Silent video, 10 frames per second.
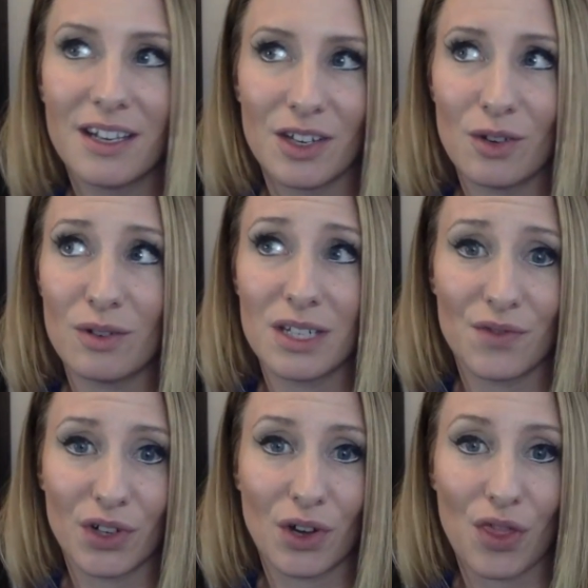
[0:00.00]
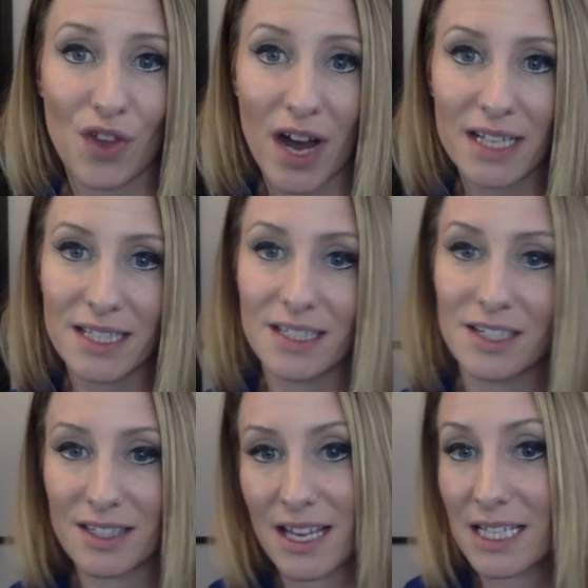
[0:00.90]
you know difficult thoughts it's
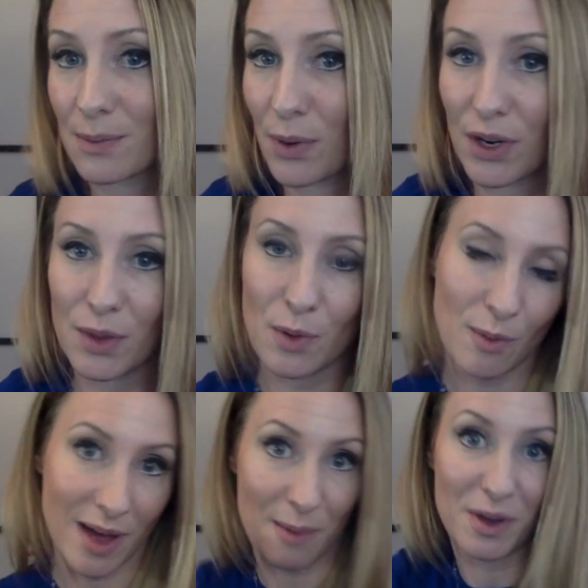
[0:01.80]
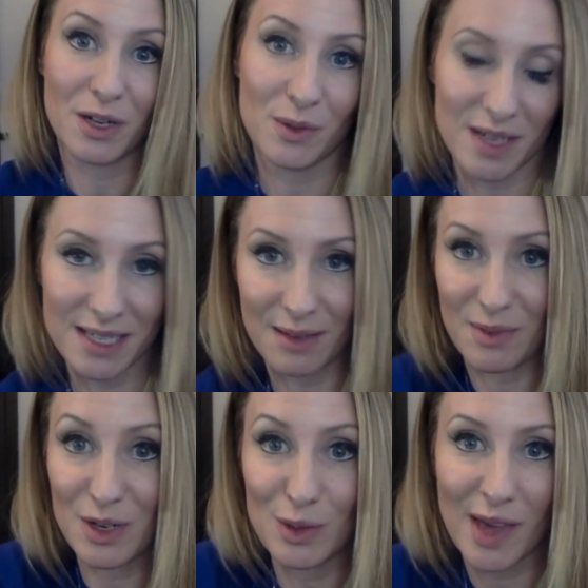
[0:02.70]
just like spur of the moment i'm going to do this i'm
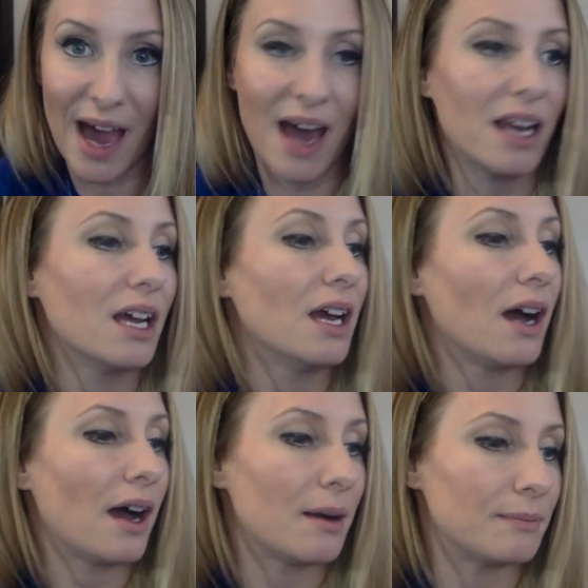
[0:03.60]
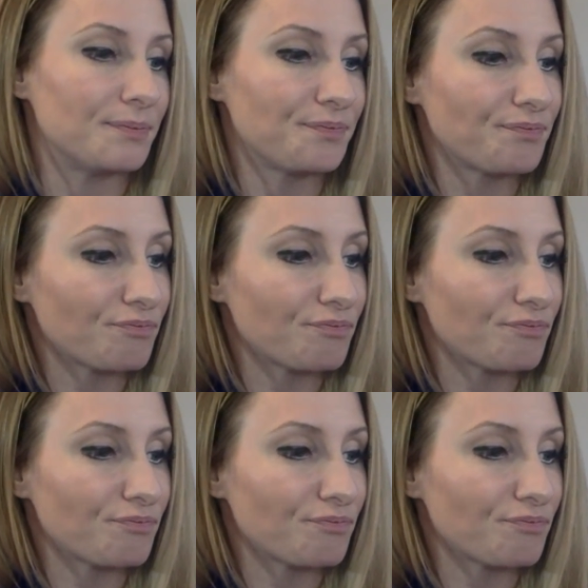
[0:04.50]
going to do that um,